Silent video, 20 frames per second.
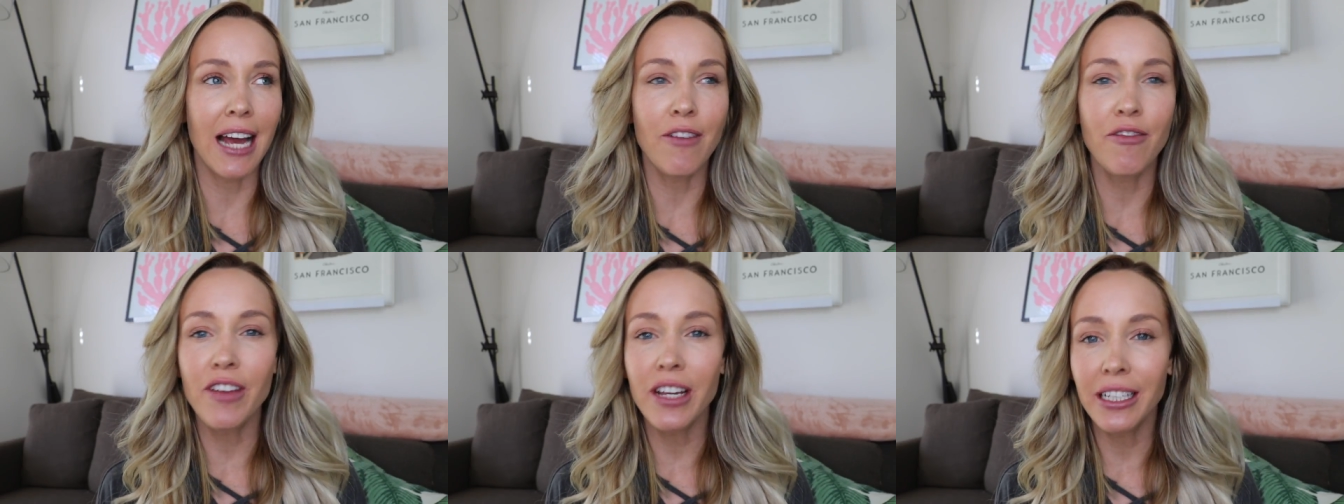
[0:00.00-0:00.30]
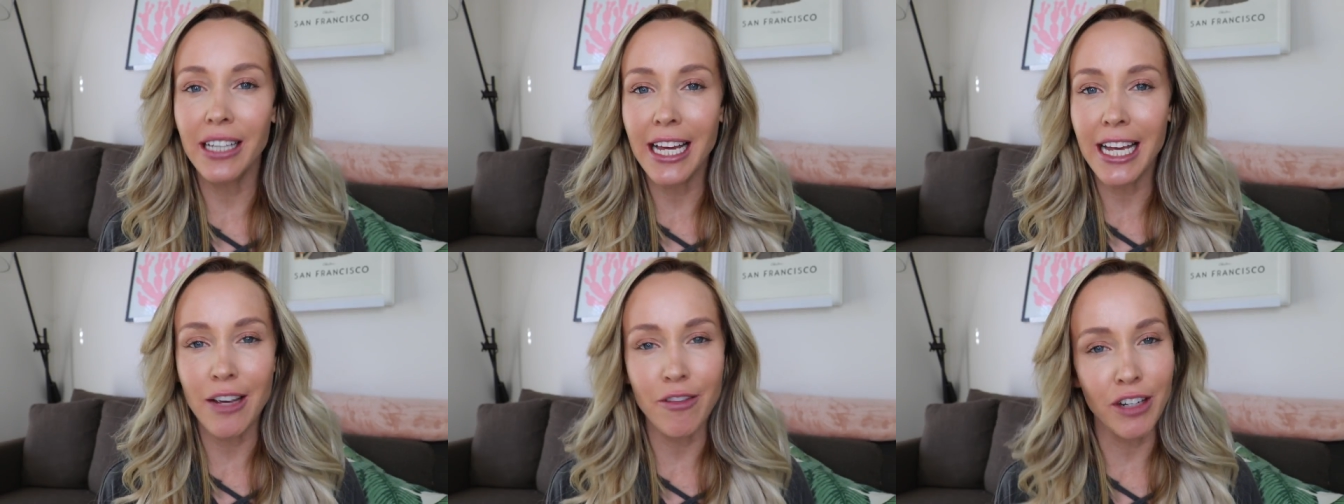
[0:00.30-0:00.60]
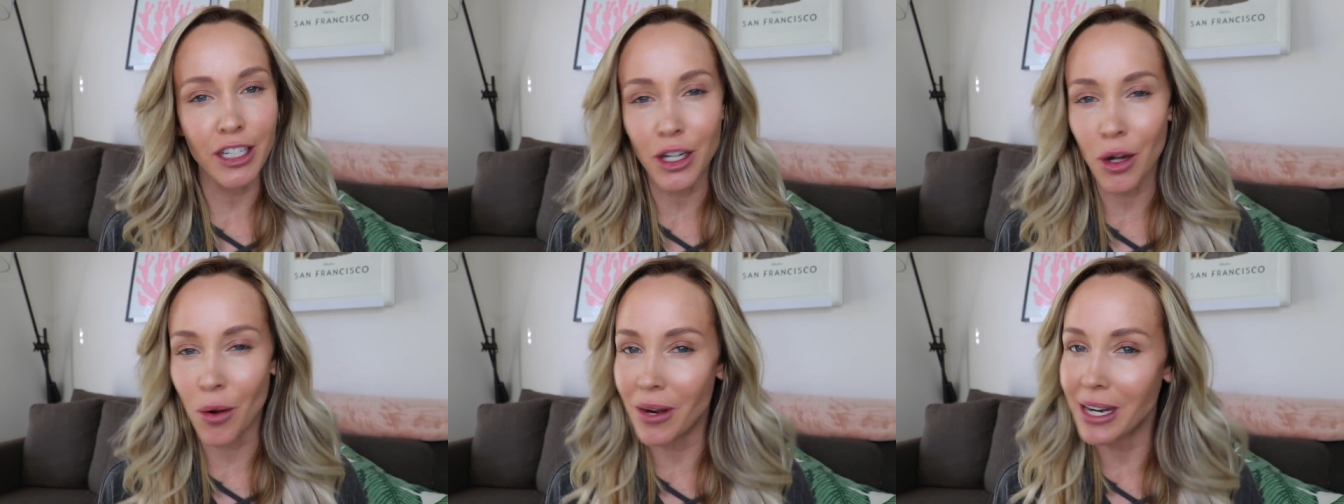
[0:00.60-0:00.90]
I feel like
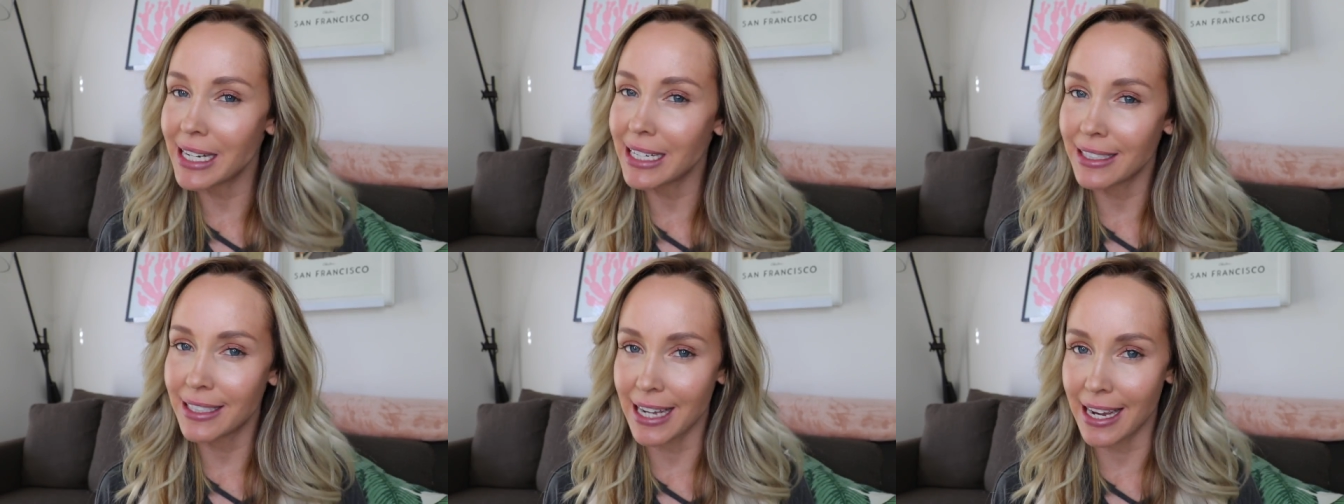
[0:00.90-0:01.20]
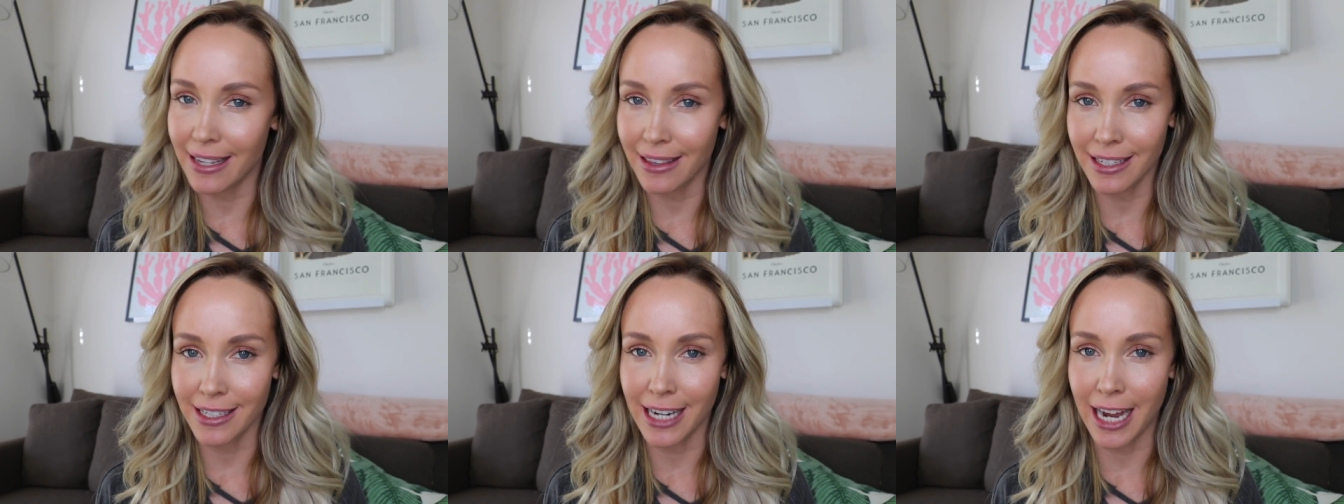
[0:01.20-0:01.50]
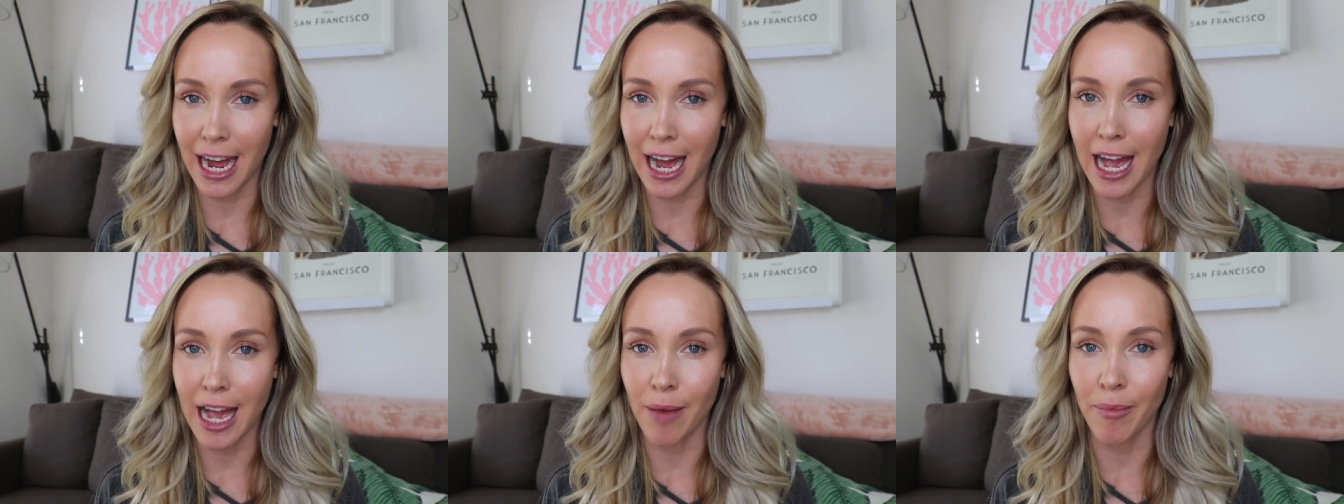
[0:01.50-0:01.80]
if you're going to take the
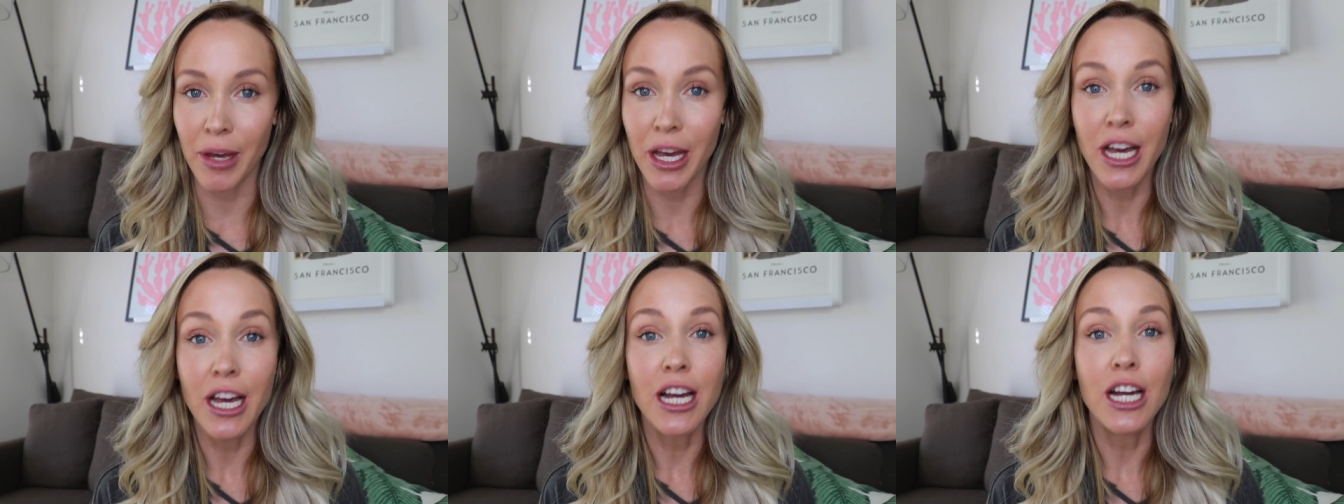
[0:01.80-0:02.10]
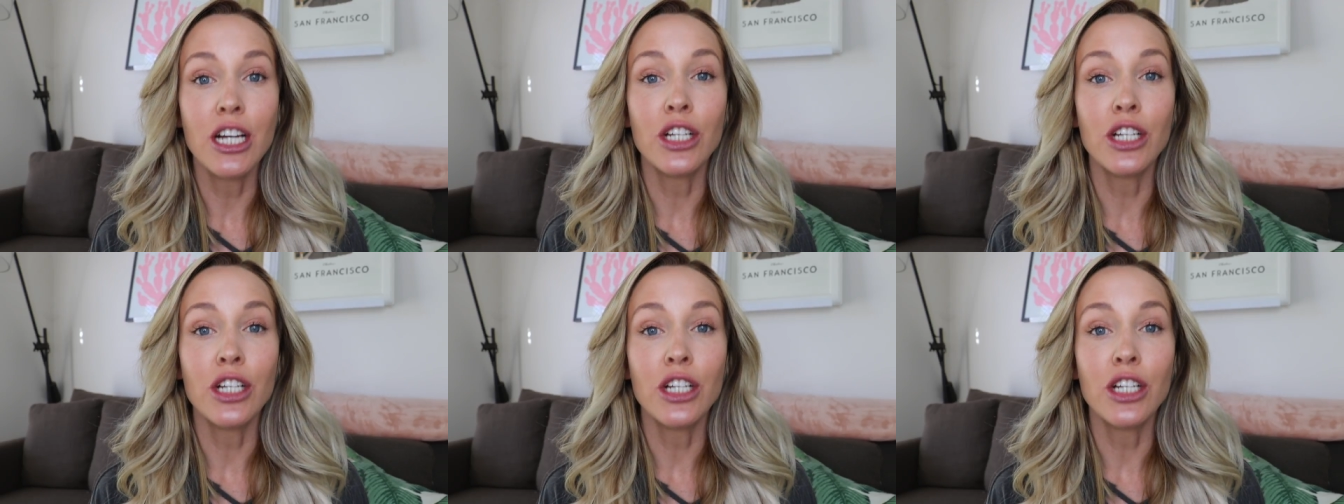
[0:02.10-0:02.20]
time